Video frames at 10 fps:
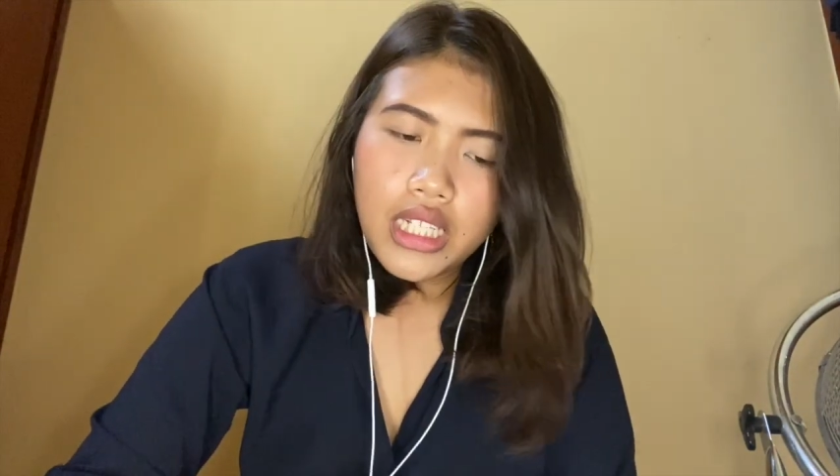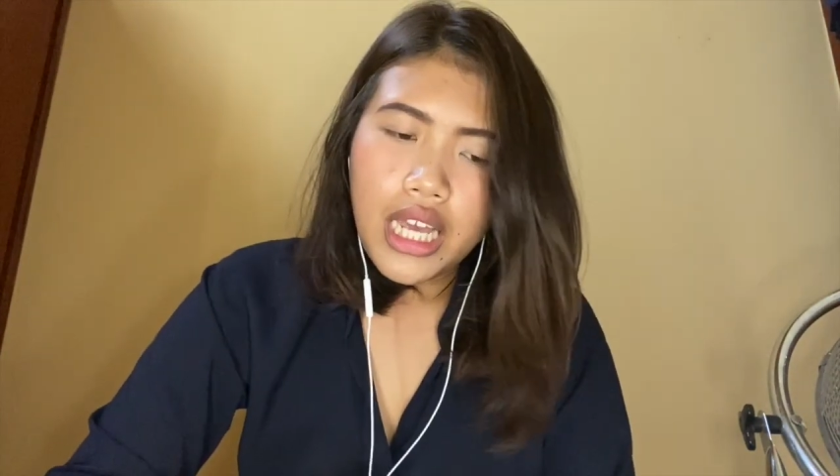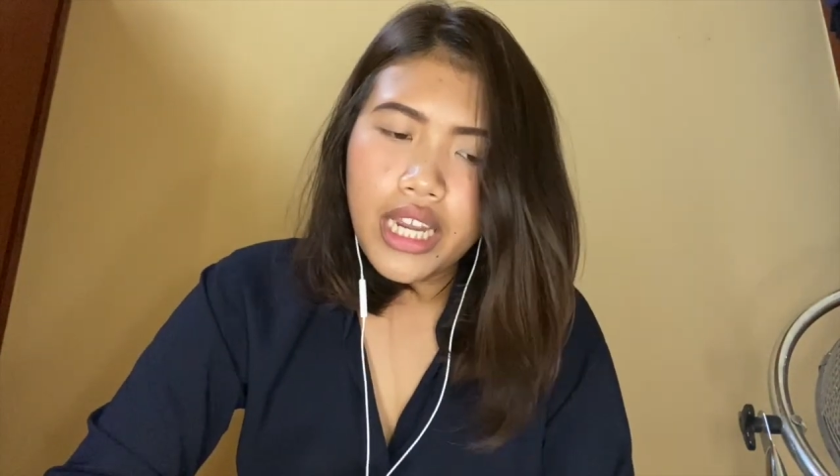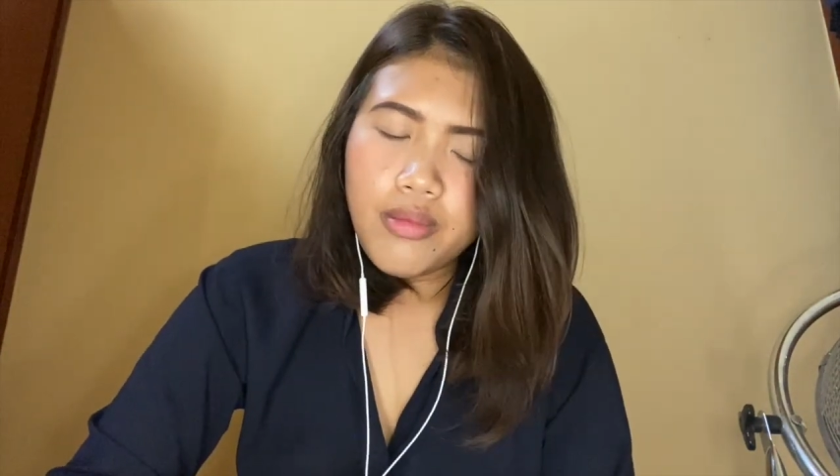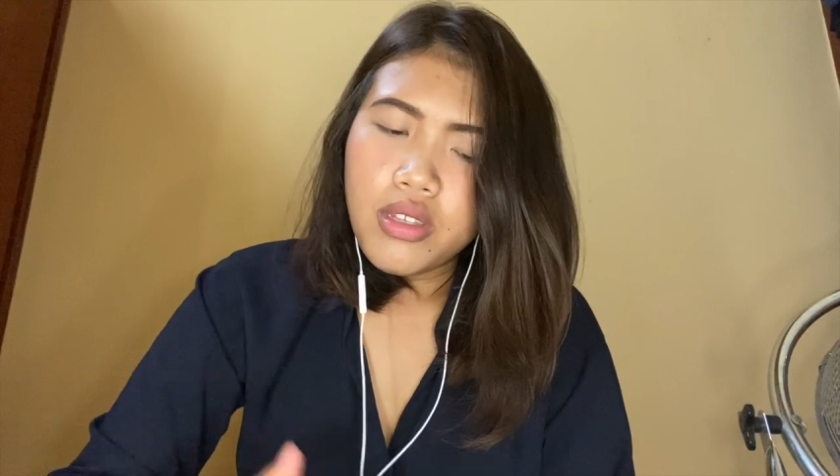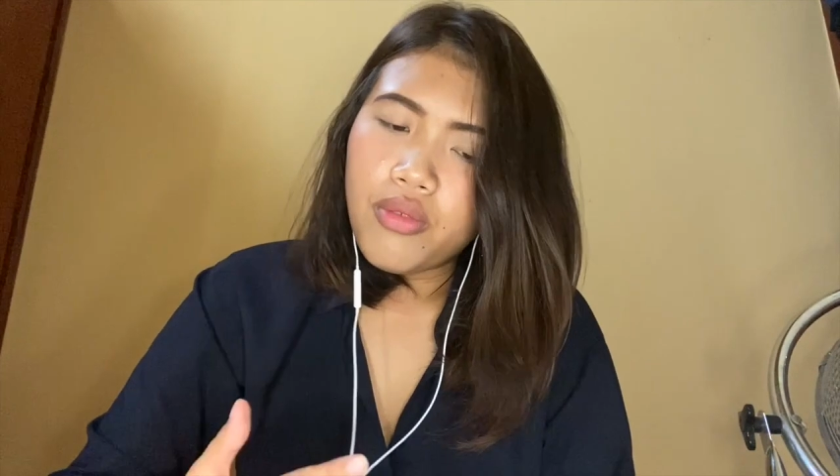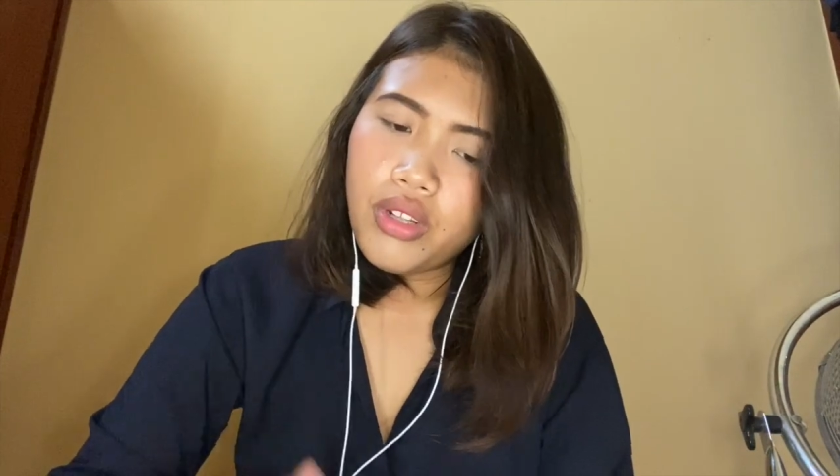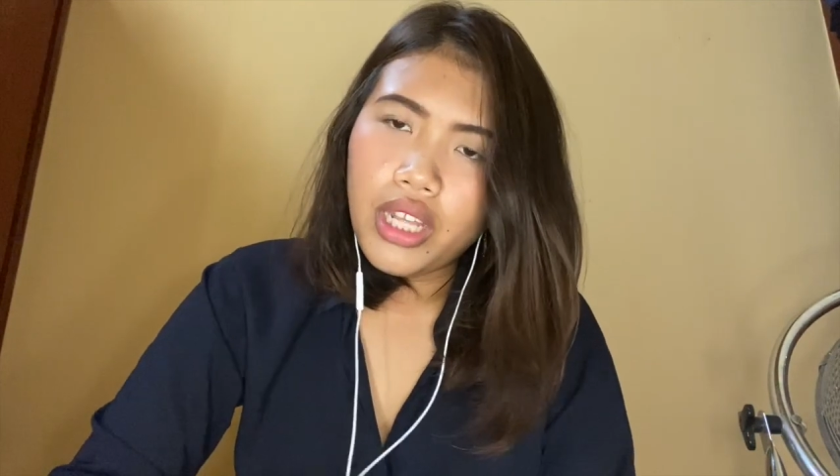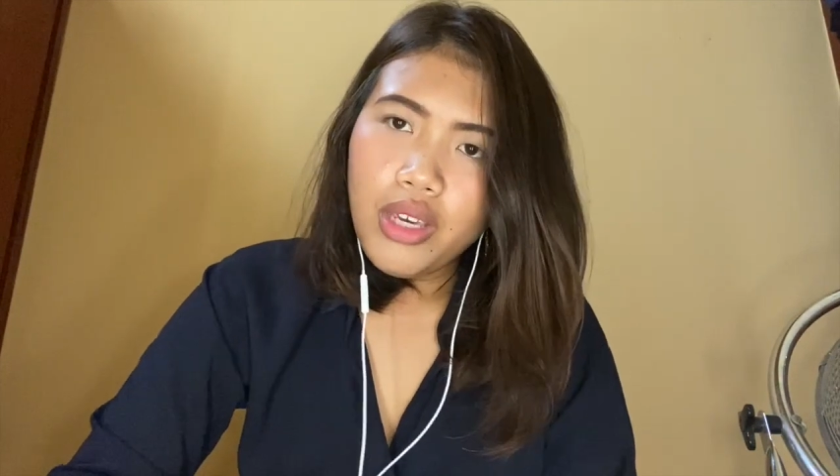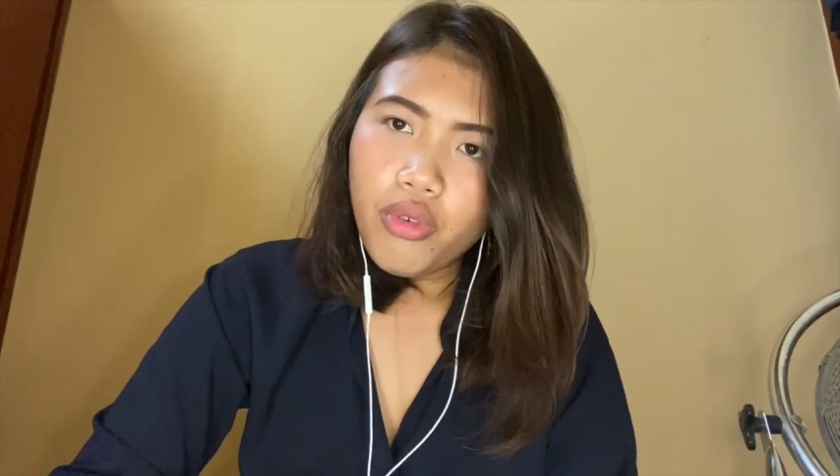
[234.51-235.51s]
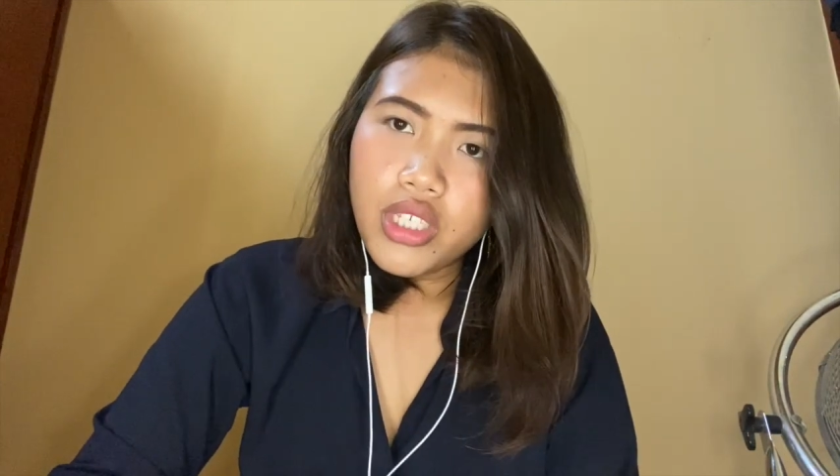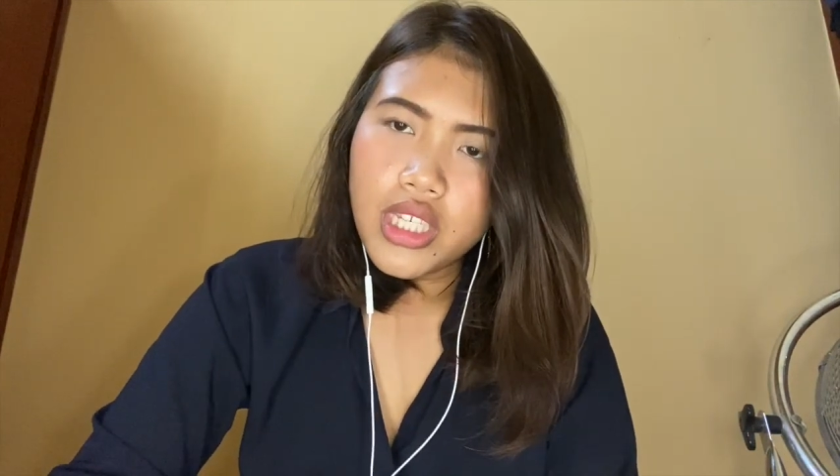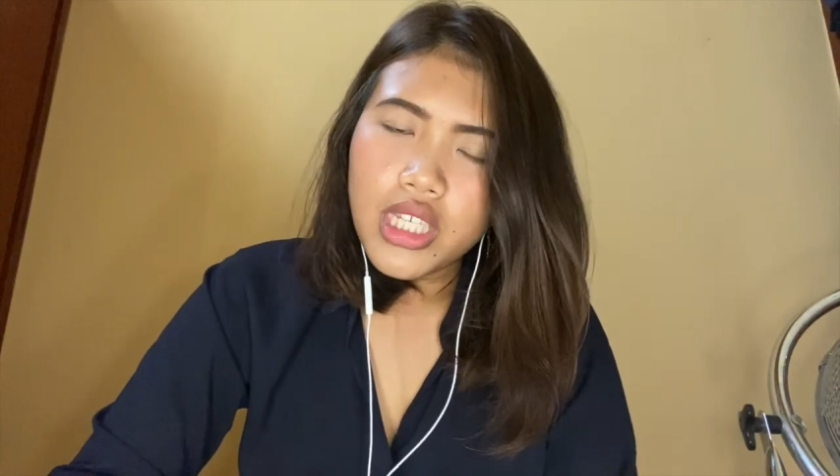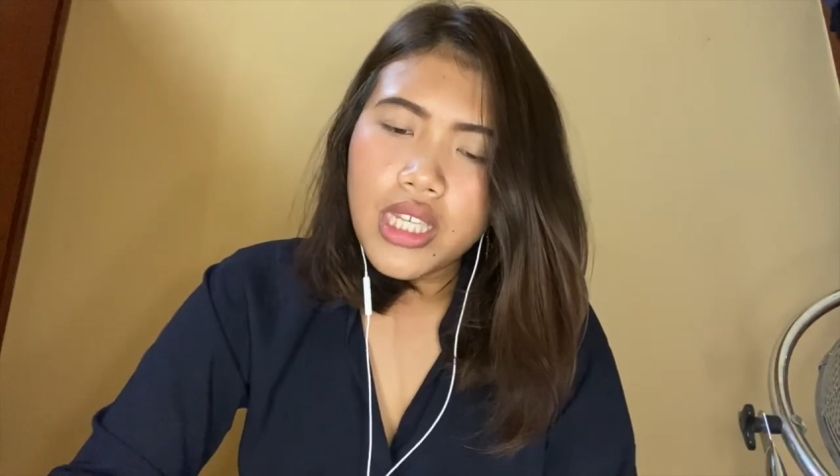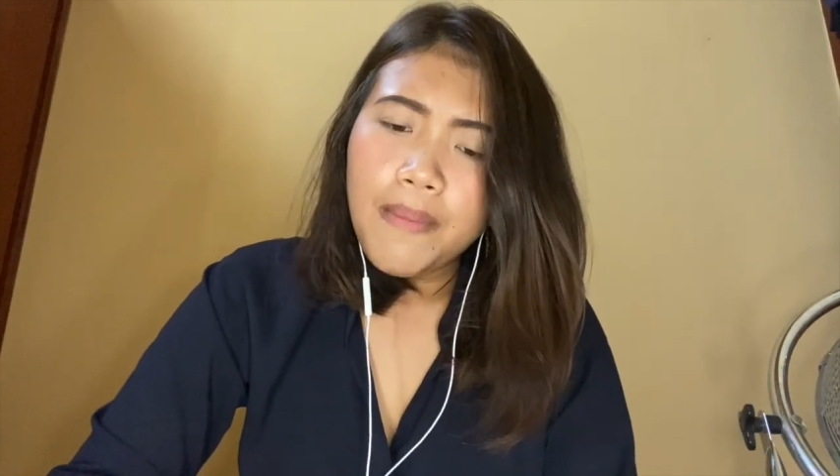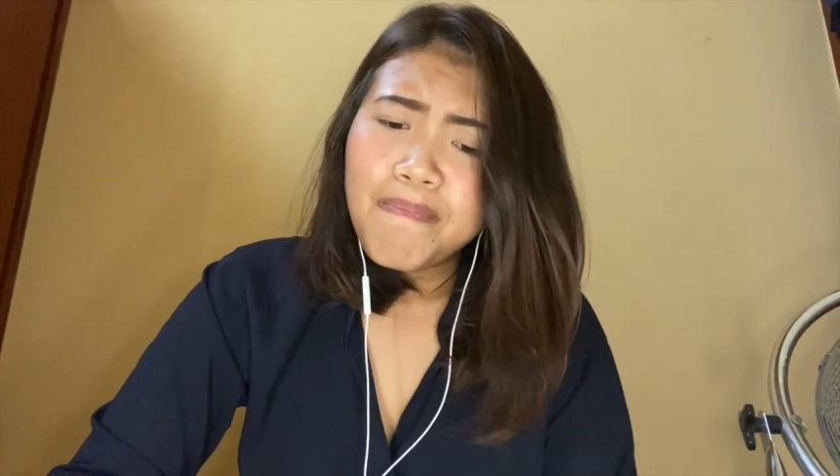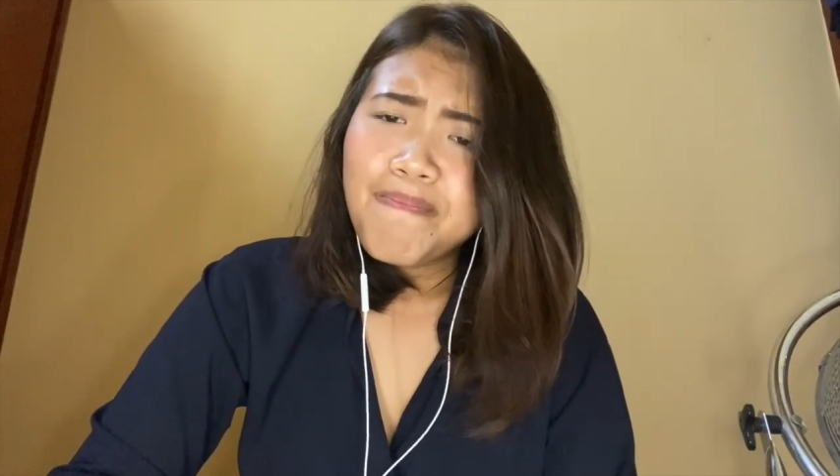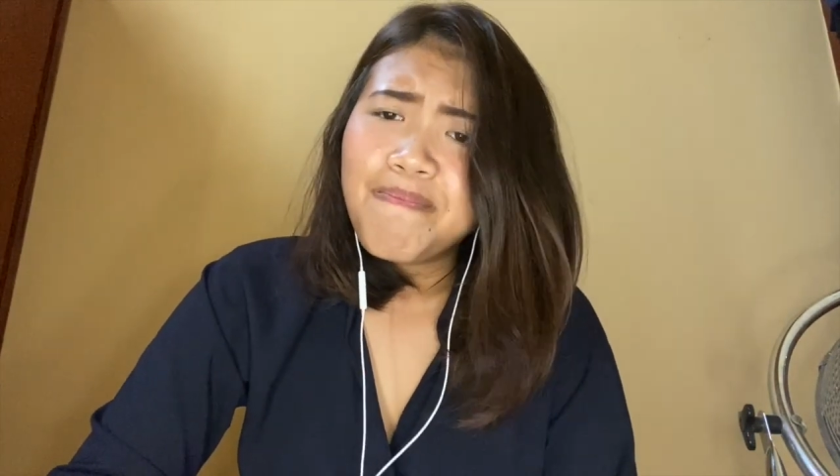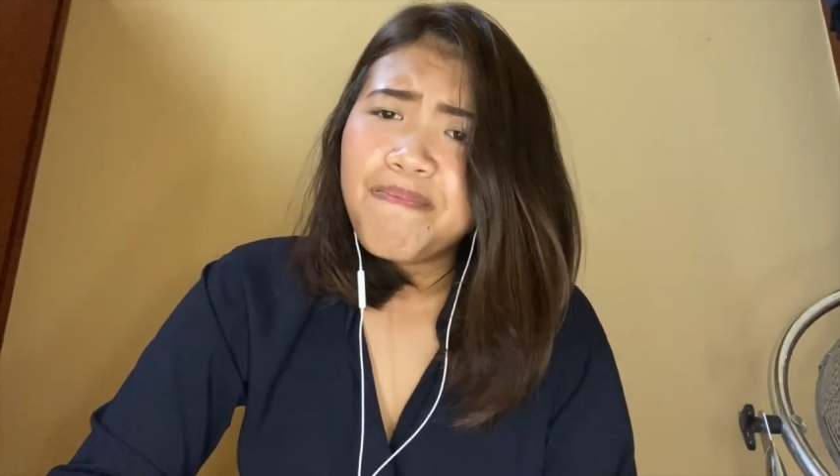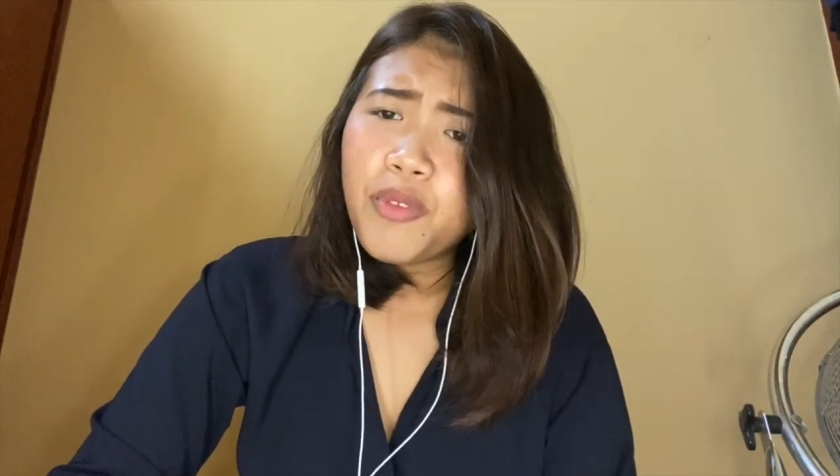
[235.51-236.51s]
items of the languages?
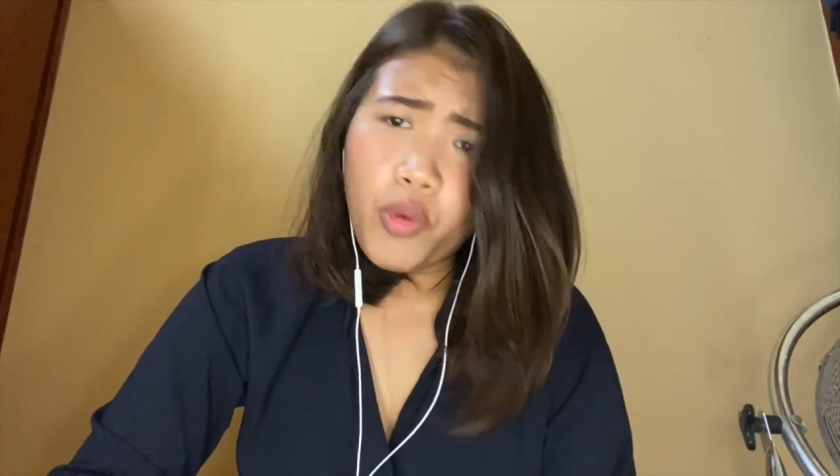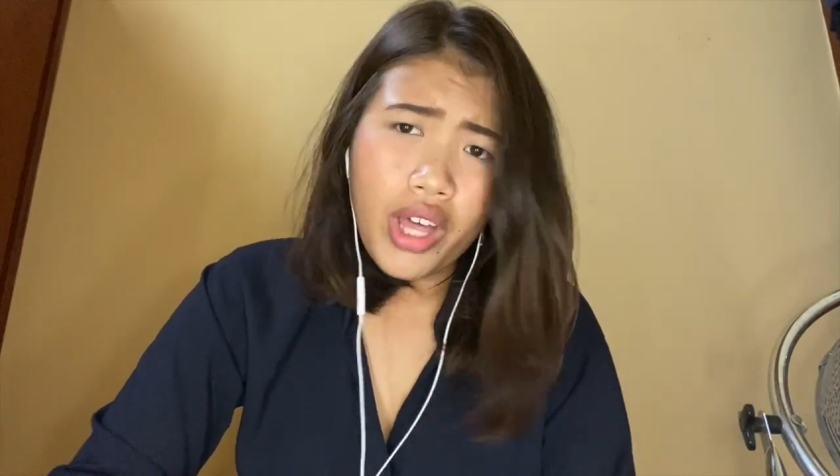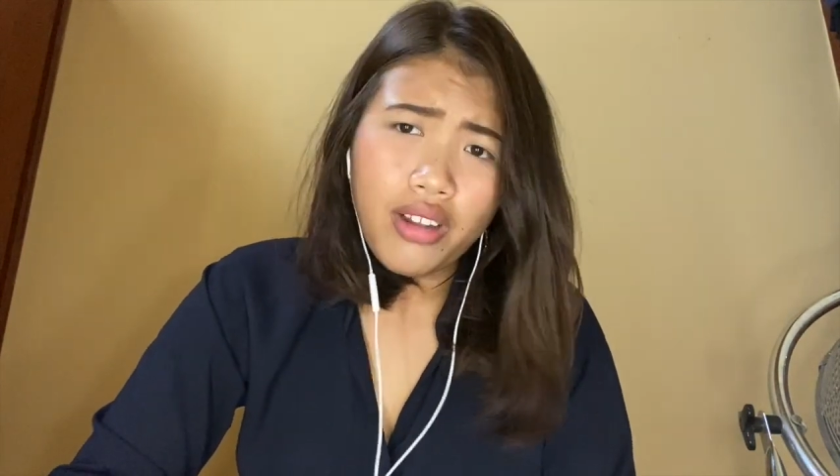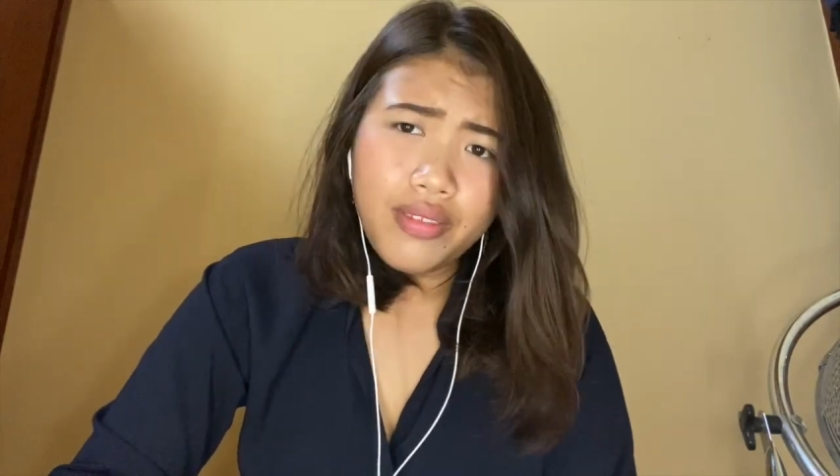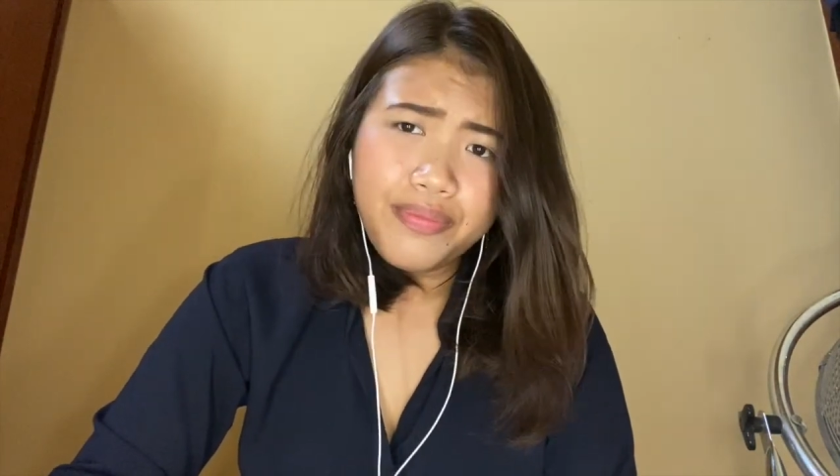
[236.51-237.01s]
Well,